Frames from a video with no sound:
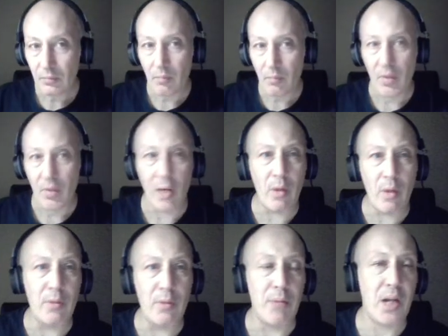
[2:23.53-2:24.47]

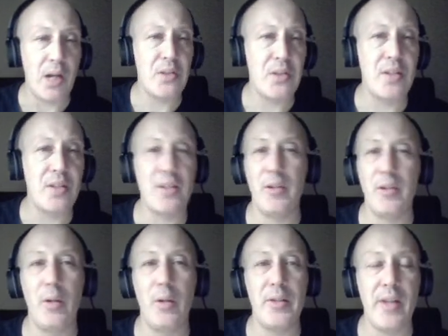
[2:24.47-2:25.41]
However, Boston still
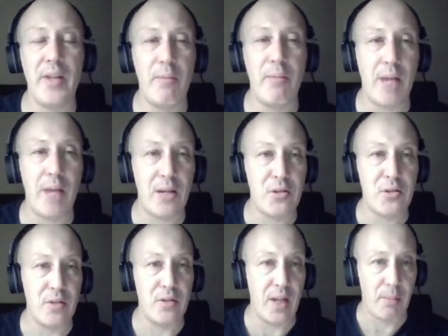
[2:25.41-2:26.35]
doesn't have
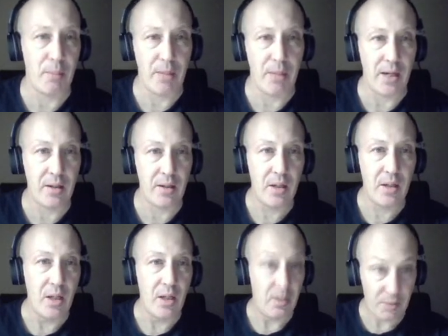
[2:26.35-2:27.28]
Pasternak back.
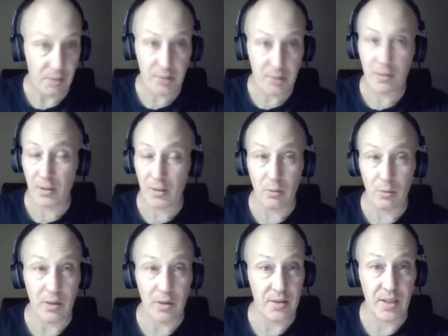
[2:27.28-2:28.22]
Pittsburgh could
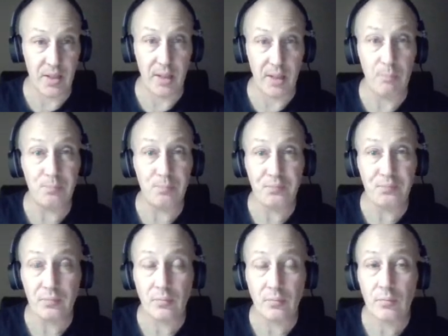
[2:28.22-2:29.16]
win this game.
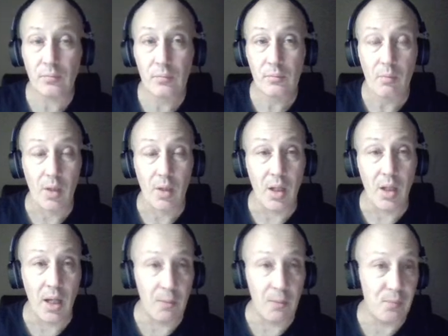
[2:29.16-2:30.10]
We
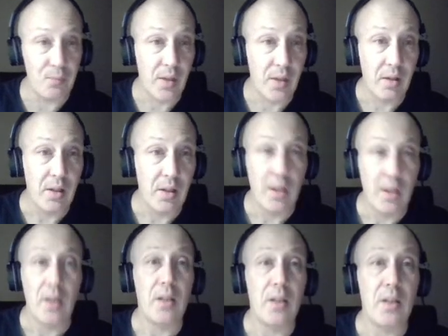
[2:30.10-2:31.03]

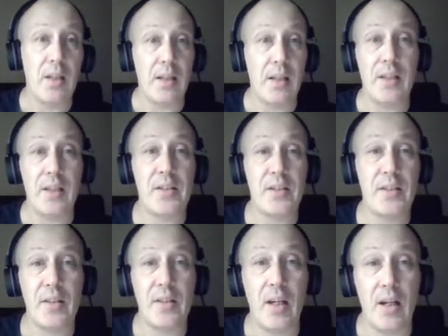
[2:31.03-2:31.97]
have
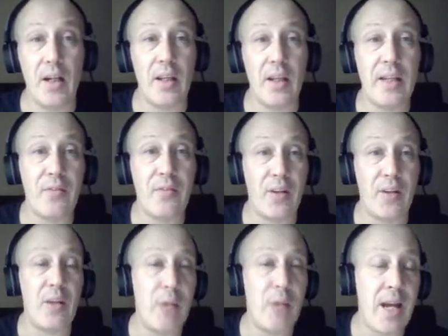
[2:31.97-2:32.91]

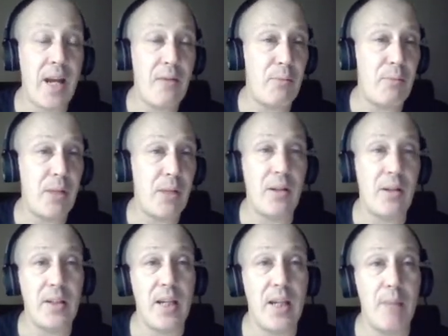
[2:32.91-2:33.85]
a pick on
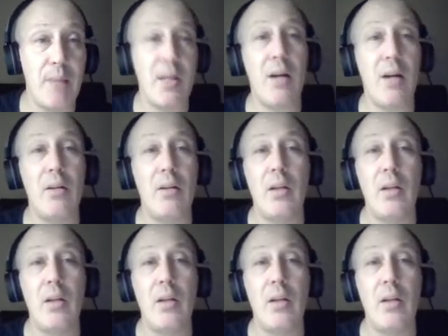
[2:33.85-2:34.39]
the ML,